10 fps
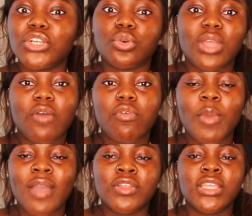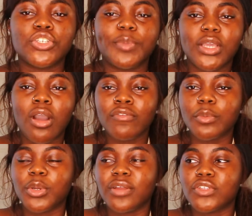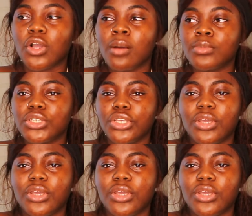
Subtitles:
your girlfriend, whatever, they should be comfortable enough to come to you.